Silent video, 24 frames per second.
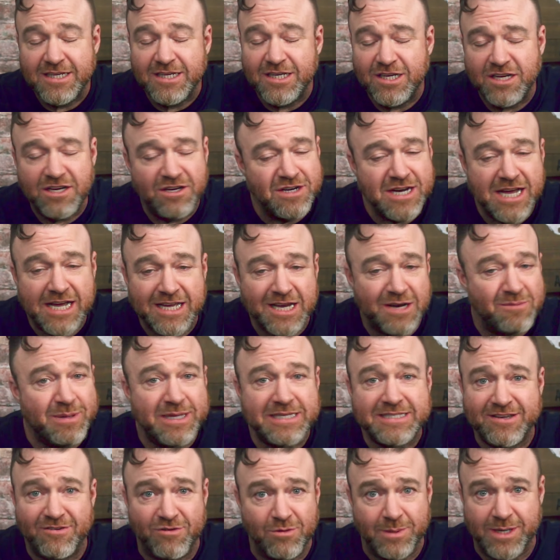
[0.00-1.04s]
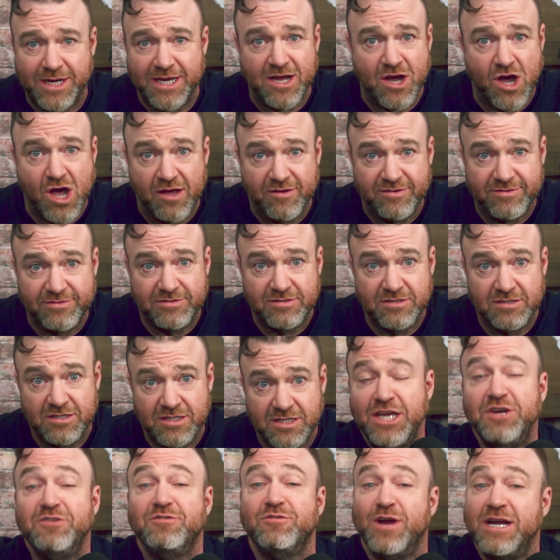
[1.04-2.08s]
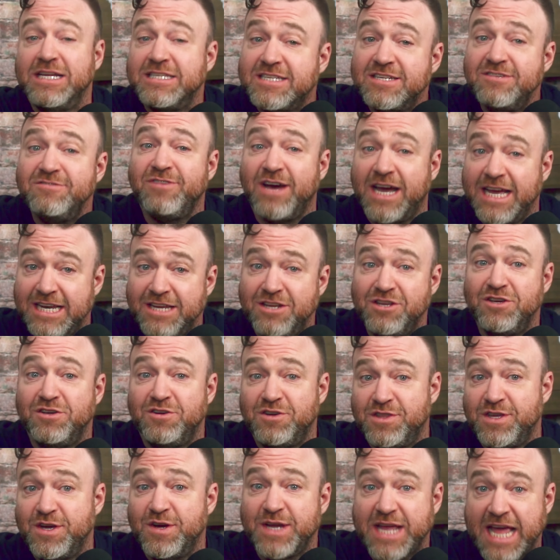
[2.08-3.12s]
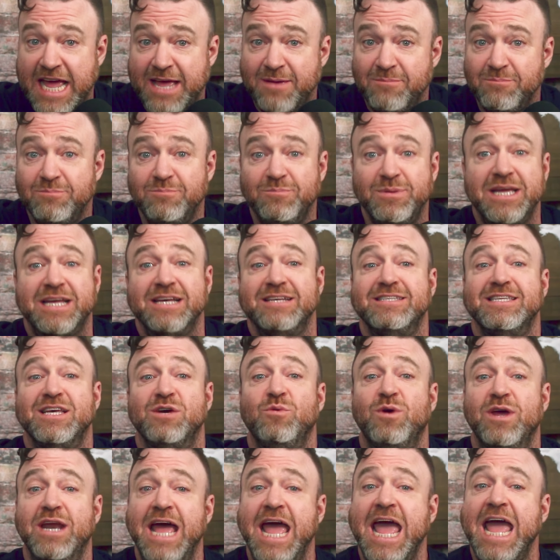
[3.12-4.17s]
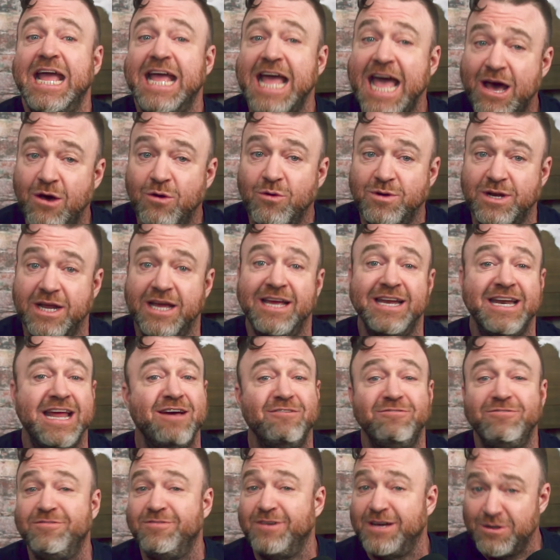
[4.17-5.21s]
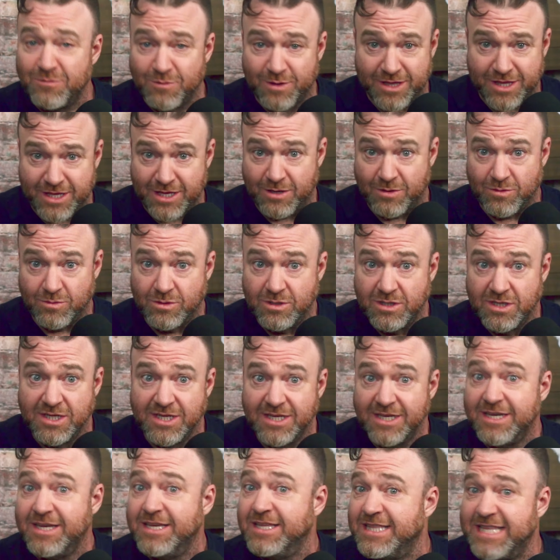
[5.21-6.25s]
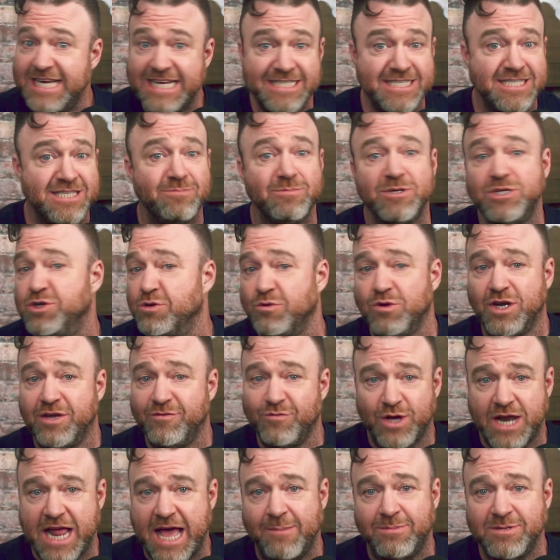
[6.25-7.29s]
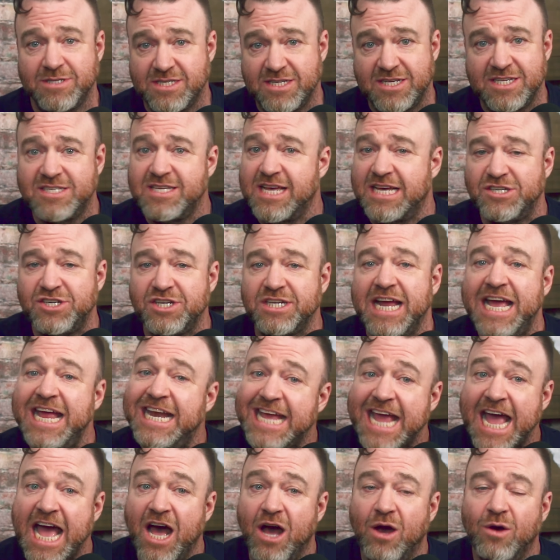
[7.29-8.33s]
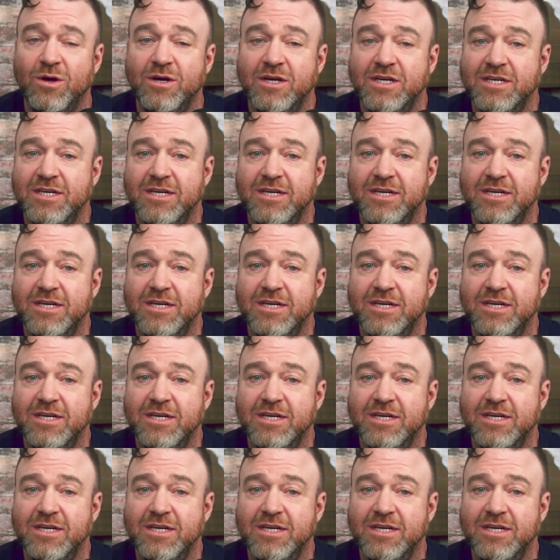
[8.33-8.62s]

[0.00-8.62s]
You're not going to piss everybody off. Your friends invited you to their game because they want to hang out and have fun with you. That's the majority of what happens in a session anyhow.